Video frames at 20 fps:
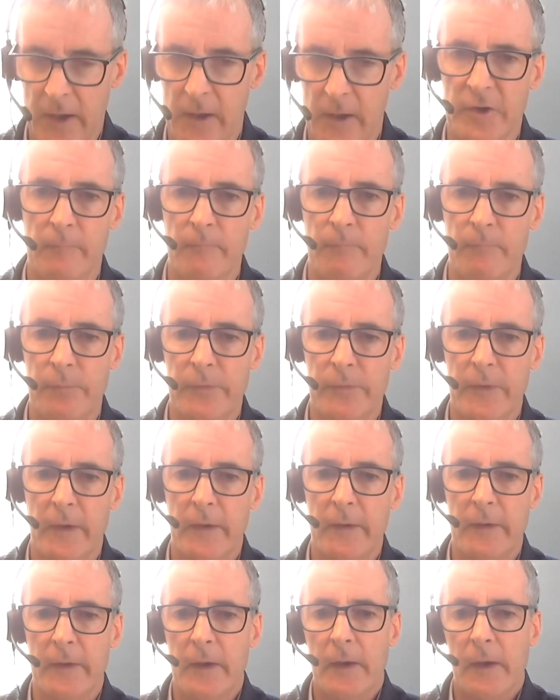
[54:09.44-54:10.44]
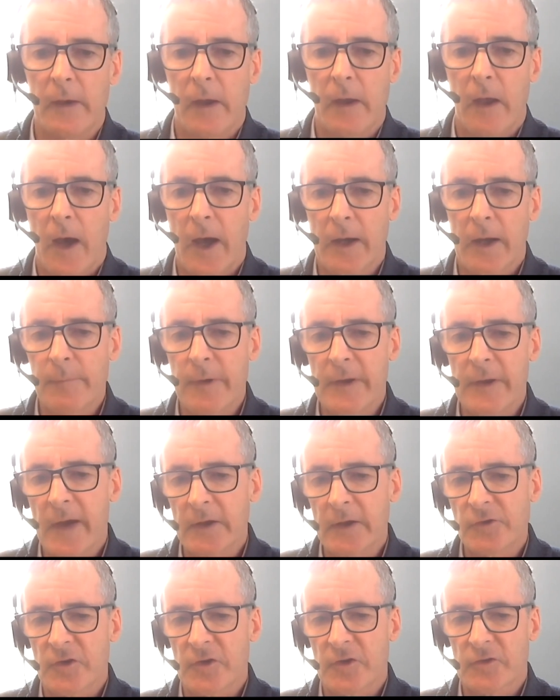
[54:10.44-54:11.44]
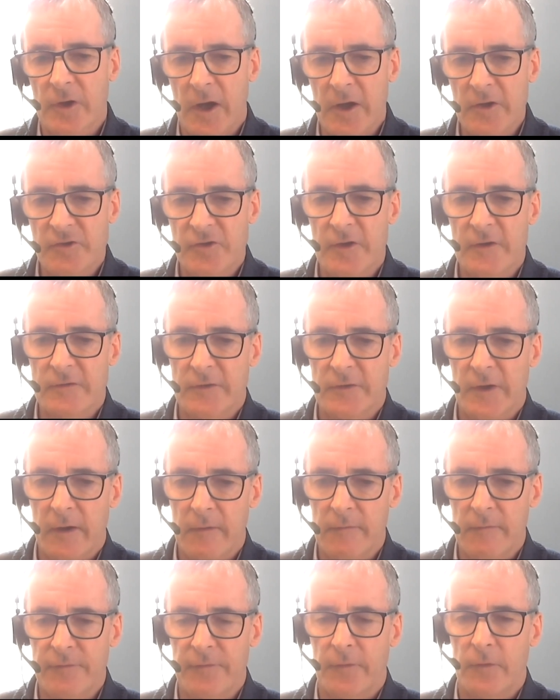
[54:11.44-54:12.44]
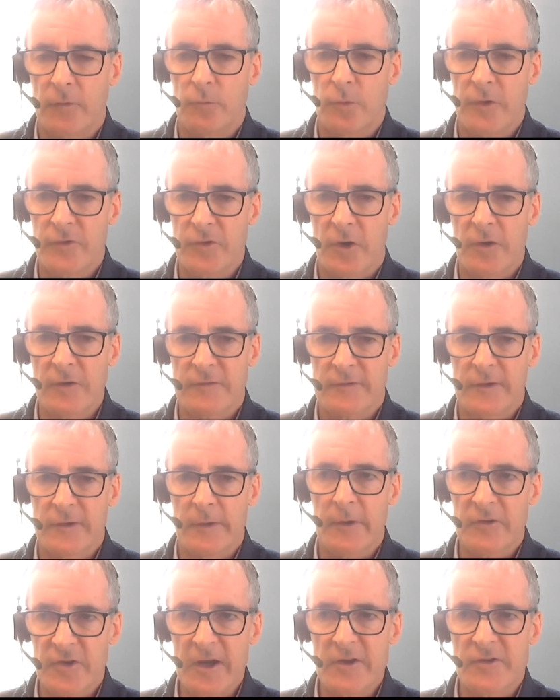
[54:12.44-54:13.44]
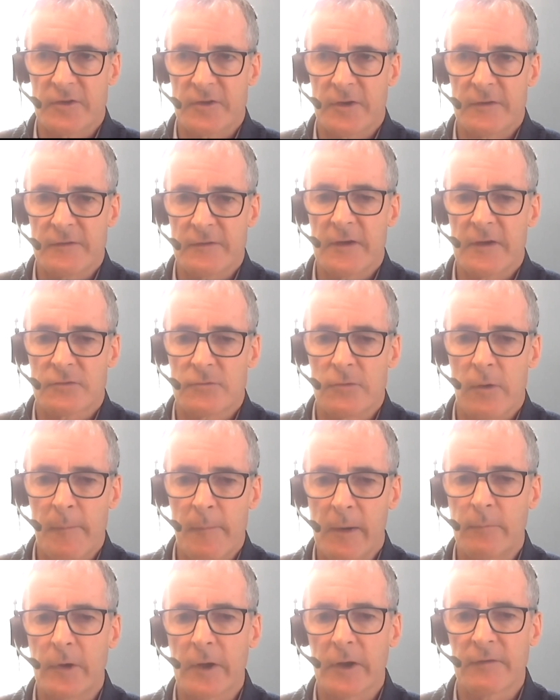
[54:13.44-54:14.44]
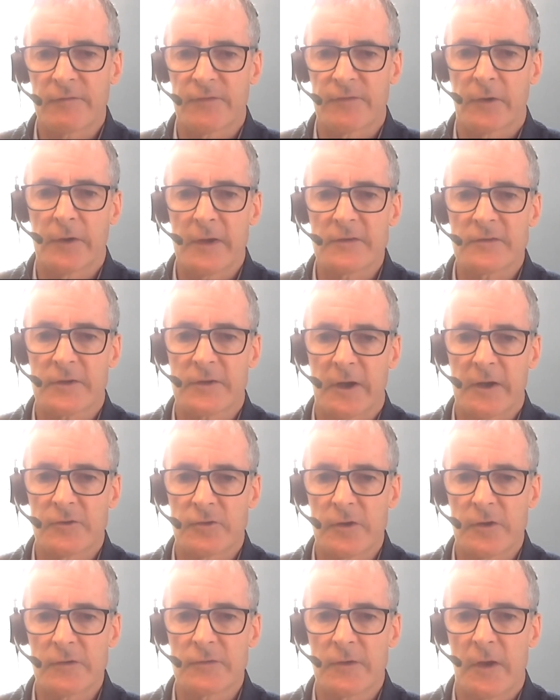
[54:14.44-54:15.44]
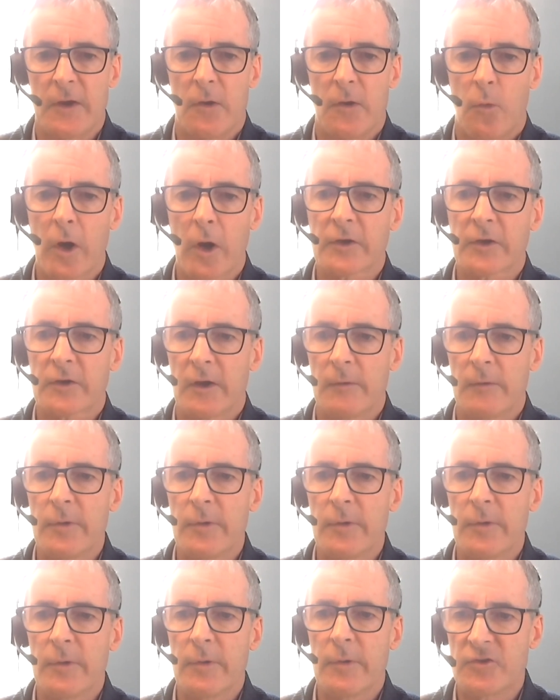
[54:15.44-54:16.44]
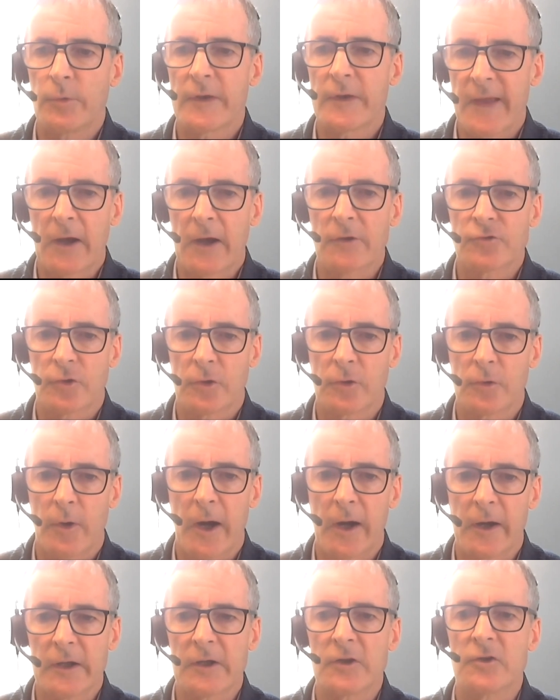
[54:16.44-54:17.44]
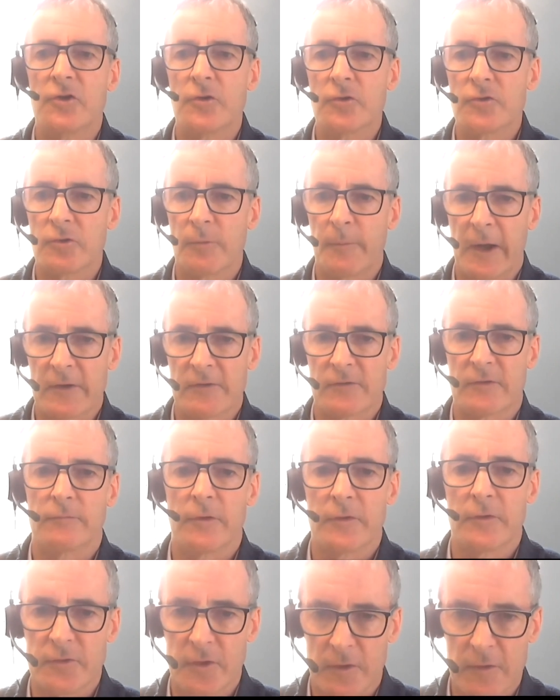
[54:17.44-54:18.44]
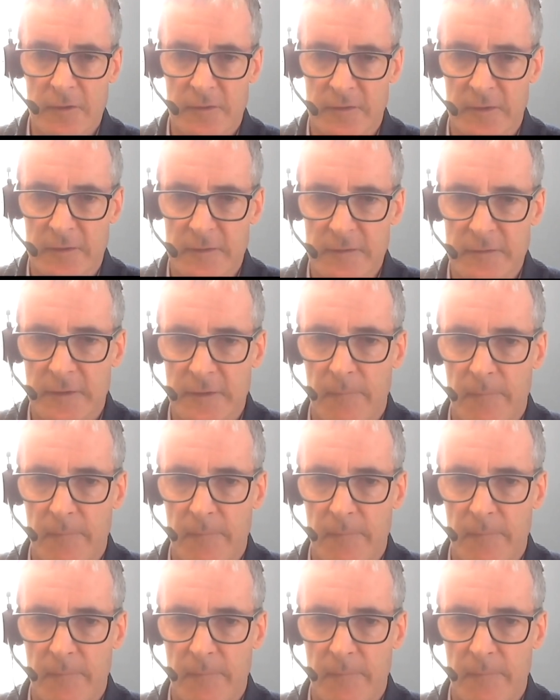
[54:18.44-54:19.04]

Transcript: term. And I mean, then just conscious of resource limitations, it's remembering for these countries what can be done without requiring huge amounts of resources.